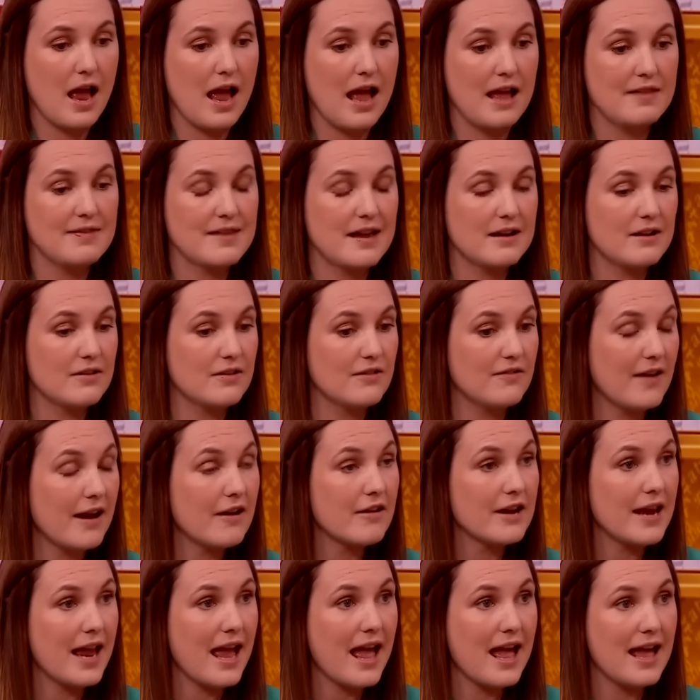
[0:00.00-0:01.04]
And then at the
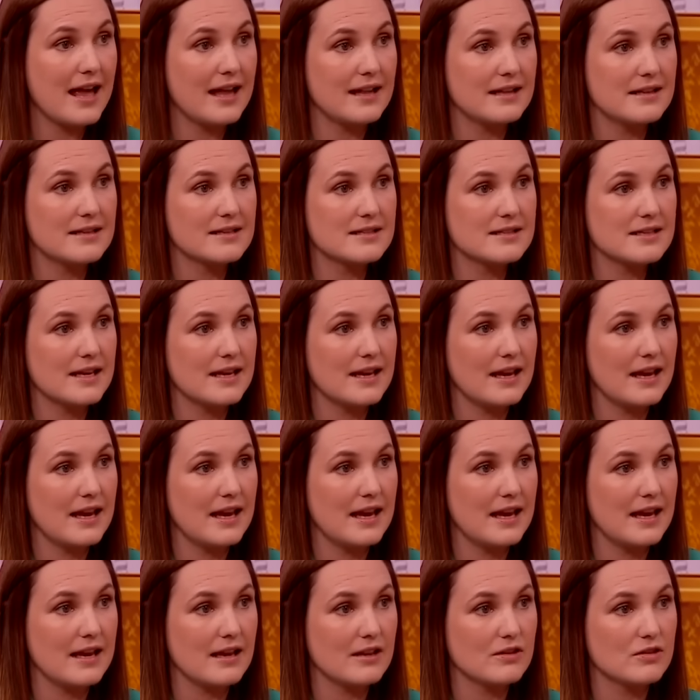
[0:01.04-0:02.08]
very end,
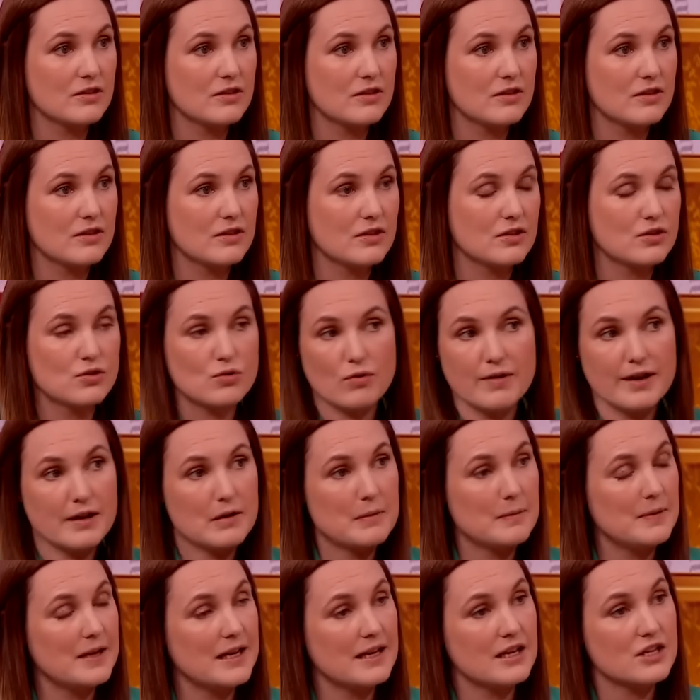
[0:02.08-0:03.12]
the story
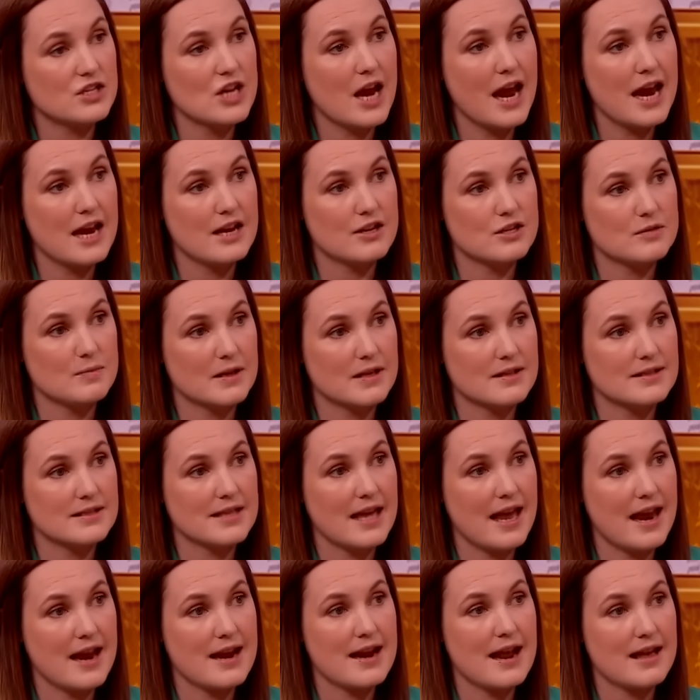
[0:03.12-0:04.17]
completely changed because
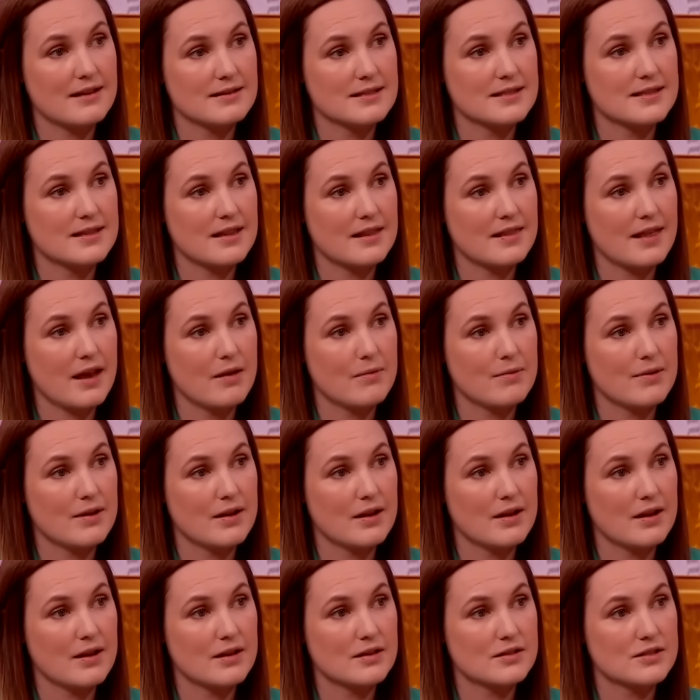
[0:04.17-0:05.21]
they announced that they were